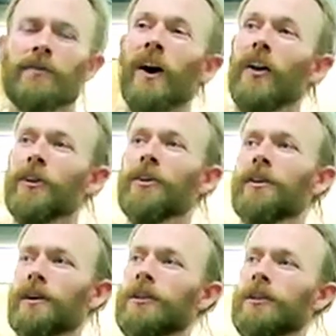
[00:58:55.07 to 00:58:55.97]
farther
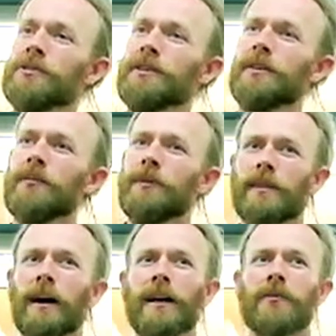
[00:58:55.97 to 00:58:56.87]
or closer than we
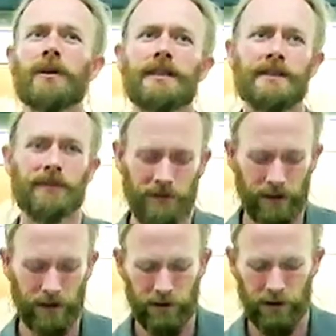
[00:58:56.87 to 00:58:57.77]
thought it was for a
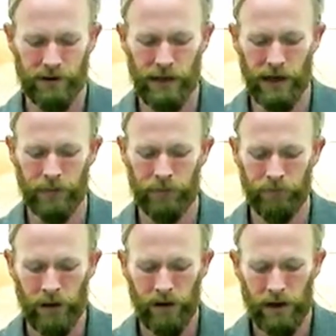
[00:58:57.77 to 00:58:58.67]
very long time.
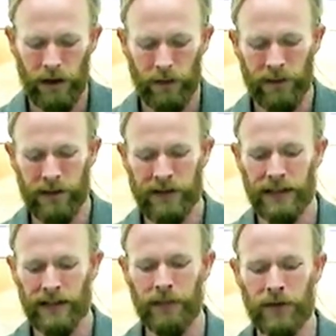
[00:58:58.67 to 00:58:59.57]
Things
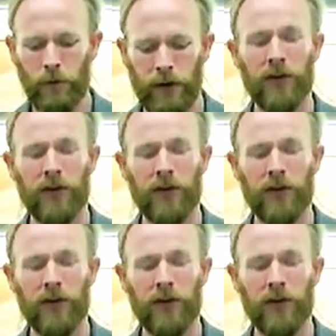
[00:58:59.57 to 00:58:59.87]
tend to be way